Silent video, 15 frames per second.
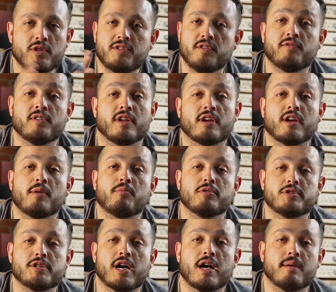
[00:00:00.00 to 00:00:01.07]
you've done a couple
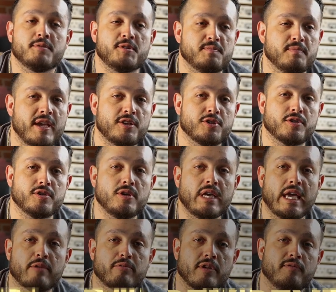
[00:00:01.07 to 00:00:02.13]
jobs, make sure you
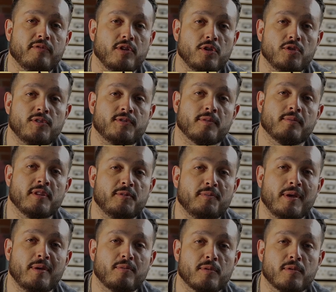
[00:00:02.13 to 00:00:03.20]
get reviews from these
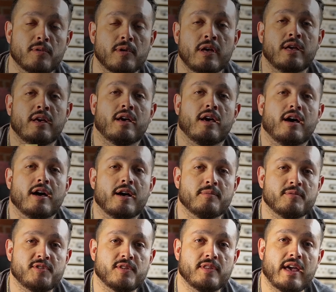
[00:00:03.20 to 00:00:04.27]
people
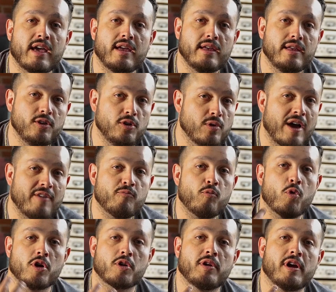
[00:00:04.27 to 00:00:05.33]
so that you have
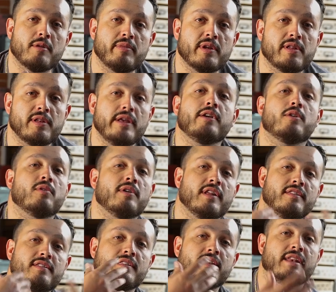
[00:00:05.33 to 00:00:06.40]
more credibility going
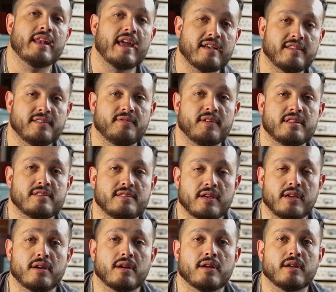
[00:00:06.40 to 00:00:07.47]
into the next events that
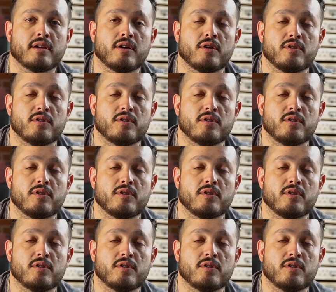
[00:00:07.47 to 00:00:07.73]
you're going to go